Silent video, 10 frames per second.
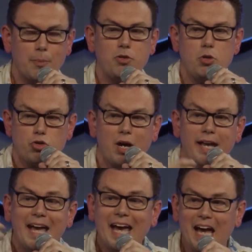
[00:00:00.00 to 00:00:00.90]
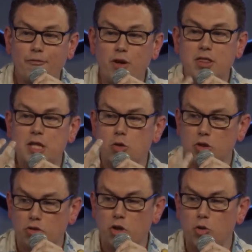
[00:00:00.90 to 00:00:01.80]
So you try everything you can
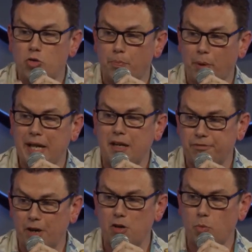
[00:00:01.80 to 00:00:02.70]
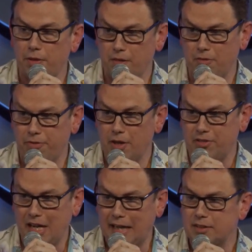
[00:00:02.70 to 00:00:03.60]
do to break a phone within the first
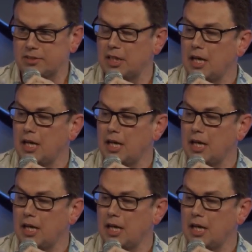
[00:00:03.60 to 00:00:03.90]
act.